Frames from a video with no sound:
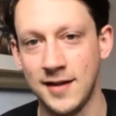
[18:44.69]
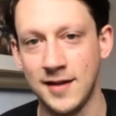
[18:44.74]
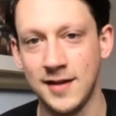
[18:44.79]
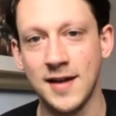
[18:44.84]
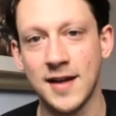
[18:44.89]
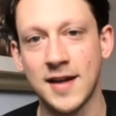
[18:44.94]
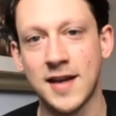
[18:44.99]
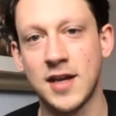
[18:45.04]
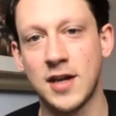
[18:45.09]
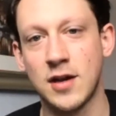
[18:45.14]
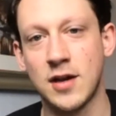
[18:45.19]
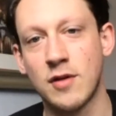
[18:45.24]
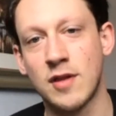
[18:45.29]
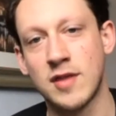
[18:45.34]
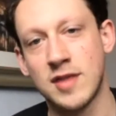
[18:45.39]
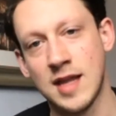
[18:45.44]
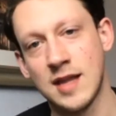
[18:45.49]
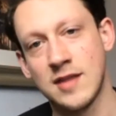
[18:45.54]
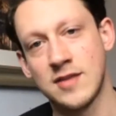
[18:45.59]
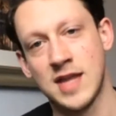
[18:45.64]
and
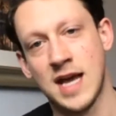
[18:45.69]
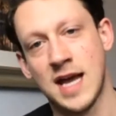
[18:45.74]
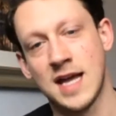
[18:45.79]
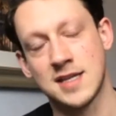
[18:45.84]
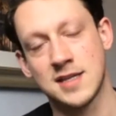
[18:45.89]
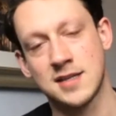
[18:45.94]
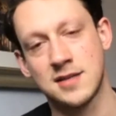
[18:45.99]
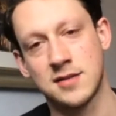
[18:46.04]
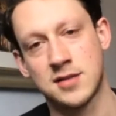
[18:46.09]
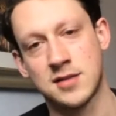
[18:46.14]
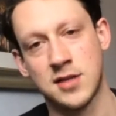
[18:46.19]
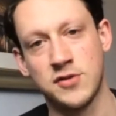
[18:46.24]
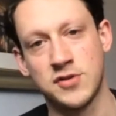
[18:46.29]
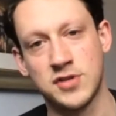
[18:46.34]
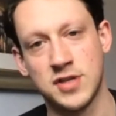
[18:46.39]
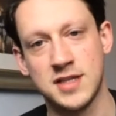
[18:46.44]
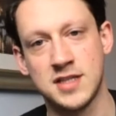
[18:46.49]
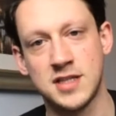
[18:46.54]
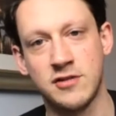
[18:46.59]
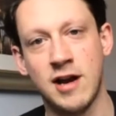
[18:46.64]
that social
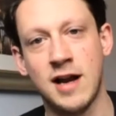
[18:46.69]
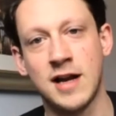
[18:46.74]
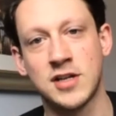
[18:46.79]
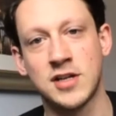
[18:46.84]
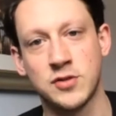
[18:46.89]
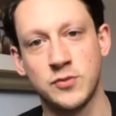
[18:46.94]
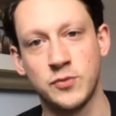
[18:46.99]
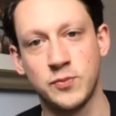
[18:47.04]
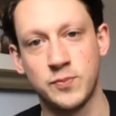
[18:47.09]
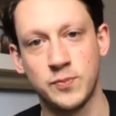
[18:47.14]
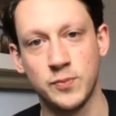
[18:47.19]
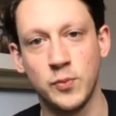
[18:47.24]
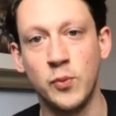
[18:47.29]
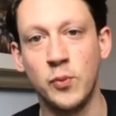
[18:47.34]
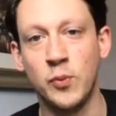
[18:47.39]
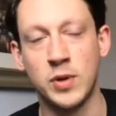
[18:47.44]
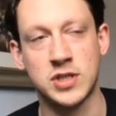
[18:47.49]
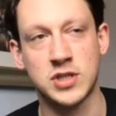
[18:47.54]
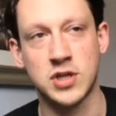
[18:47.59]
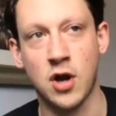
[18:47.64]
interaction,
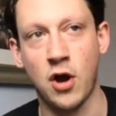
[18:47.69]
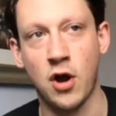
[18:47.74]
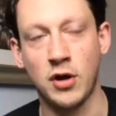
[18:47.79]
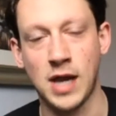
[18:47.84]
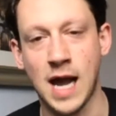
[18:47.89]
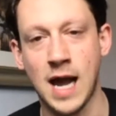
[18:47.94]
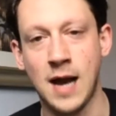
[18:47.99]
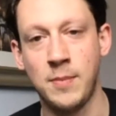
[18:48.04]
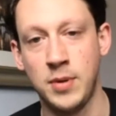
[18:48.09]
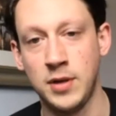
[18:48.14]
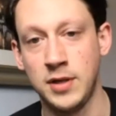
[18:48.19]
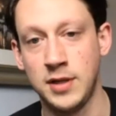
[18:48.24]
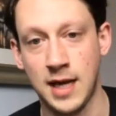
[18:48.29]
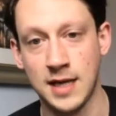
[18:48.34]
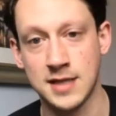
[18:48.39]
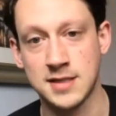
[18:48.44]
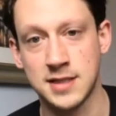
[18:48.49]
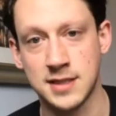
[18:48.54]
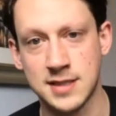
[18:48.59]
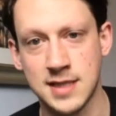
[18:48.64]
which can't happen, as
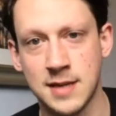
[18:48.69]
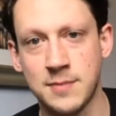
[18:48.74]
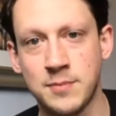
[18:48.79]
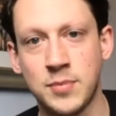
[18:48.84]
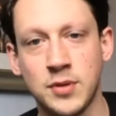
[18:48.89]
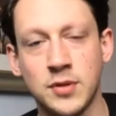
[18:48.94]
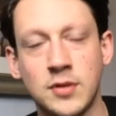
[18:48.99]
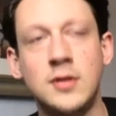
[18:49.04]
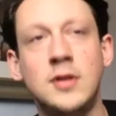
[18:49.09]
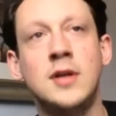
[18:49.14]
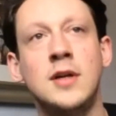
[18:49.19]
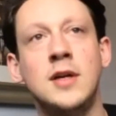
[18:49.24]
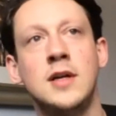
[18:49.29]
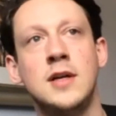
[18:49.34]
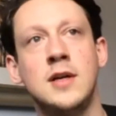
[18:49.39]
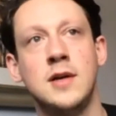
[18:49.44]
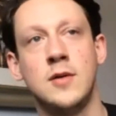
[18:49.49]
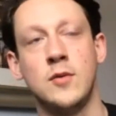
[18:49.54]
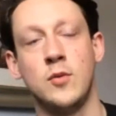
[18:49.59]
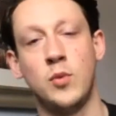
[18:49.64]
an example,
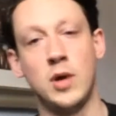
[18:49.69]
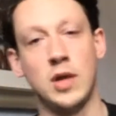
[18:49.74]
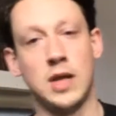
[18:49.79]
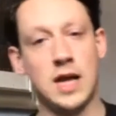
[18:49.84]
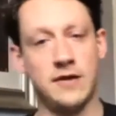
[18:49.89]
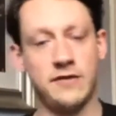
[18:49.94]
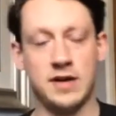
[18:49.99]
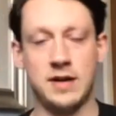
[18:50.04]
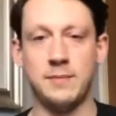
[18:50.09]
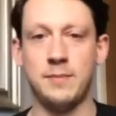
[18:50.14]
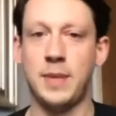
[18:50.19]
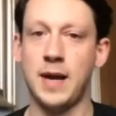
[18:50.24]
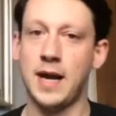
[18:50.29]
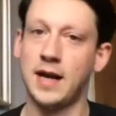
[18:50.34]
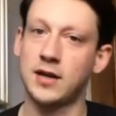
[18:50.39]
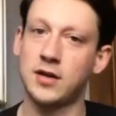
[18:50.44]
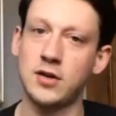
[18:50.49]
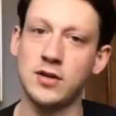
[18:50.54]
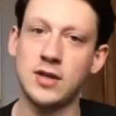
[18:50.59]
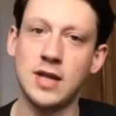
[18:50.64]
will have an
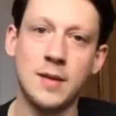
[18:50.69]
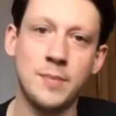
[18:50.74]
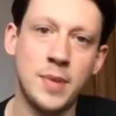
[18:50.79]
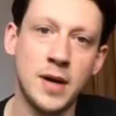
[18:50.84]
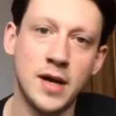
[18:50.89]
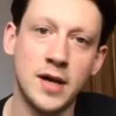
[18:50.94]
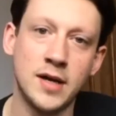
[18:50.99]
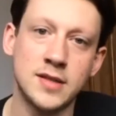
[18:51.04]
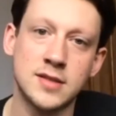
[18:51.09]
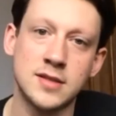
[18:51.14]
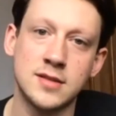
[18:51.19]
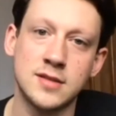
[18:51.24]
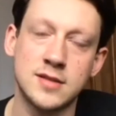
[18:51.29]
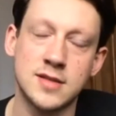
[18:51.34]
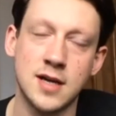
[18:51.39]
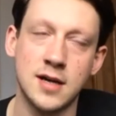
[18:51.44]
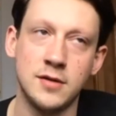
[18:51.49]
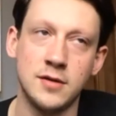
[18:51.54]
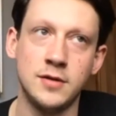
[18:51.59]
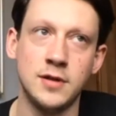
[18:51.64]
impact on that person. So,